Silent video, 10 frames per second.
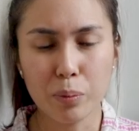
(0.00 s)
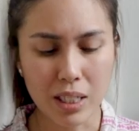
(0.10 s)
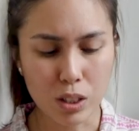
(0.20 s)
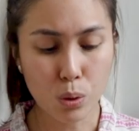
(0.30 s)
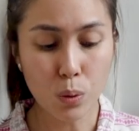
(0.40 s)

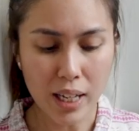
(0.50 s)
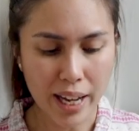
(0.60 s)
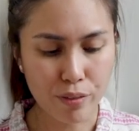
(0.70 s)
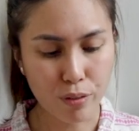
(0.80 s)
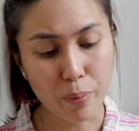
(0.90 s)
bit too
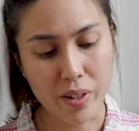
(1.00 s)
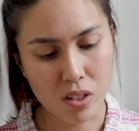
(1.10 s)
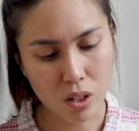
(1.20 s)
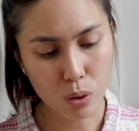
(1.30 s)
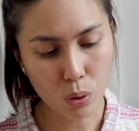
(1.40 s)
light for my
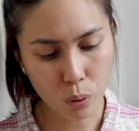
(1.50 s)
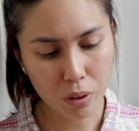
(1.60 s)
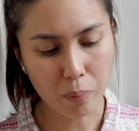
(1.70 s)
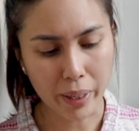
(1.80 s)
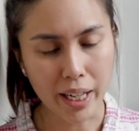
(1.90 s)
skin
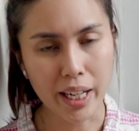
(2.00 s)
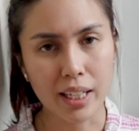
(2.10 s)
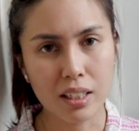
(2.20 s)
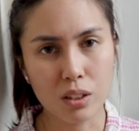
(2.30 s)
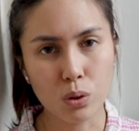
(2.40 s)
tone but
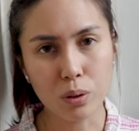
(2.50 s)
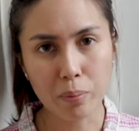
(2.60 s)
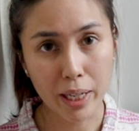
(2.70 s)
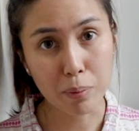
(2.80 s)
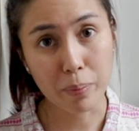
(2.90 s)
I don't
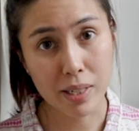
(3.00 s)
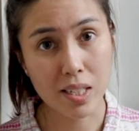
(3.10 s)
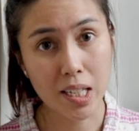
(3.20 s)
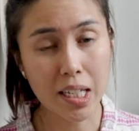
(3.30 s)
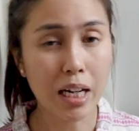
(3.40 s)
mind
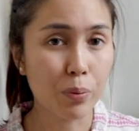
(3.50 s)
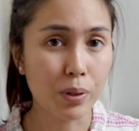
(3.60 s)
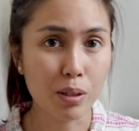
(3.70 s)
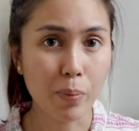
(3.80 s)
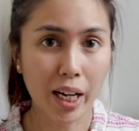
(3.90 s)
mixing it up
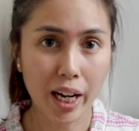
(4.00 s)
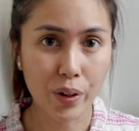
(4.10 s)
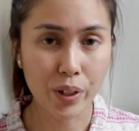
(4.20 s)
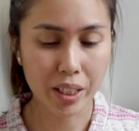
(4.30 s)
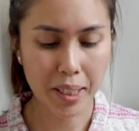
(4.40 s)
with my
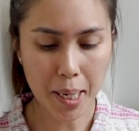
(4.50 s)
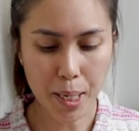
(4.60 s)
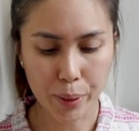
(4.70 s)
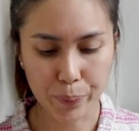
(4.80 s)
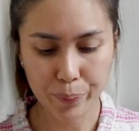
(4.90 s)
current
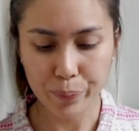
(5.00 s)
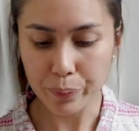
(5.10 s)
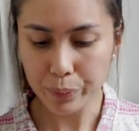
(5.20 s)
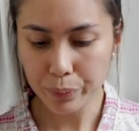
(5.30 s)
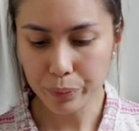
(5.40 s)
um,
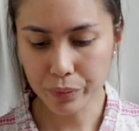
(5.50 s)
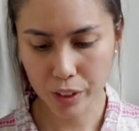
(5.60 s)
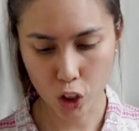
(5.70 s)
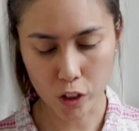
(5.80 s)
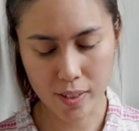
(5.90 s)

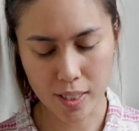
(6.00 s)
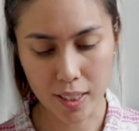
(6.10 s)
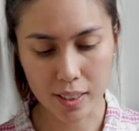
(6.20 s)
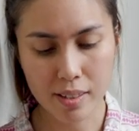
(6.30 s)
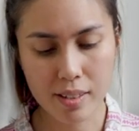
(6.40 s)

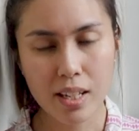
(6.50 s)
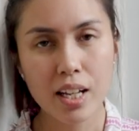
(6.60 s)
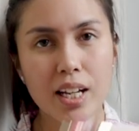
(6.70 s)
concealers